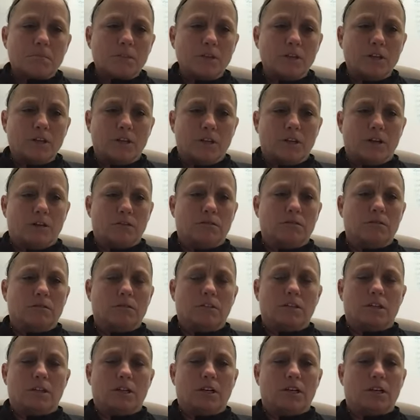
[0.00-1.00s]
you
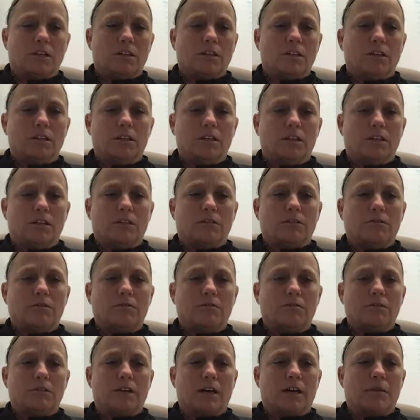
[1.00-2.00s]
know,
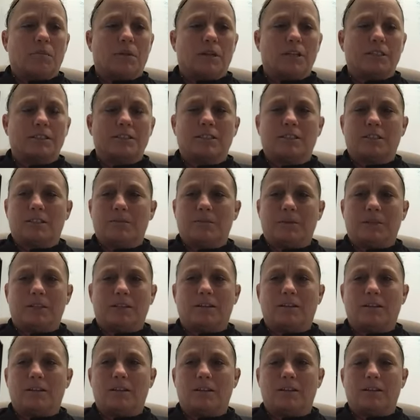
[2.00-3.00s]
God bless him and
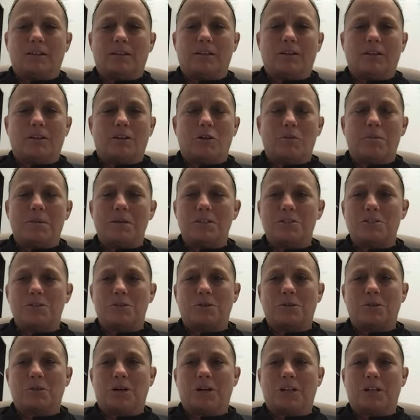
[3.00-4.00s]
hope he's
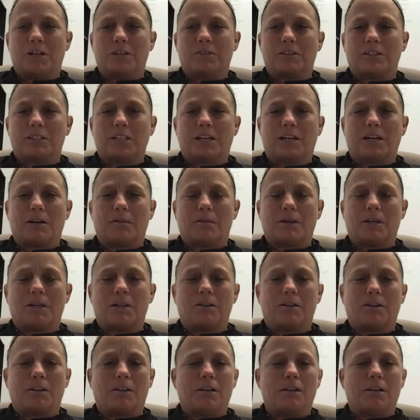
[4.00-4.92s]
doing well in retirement.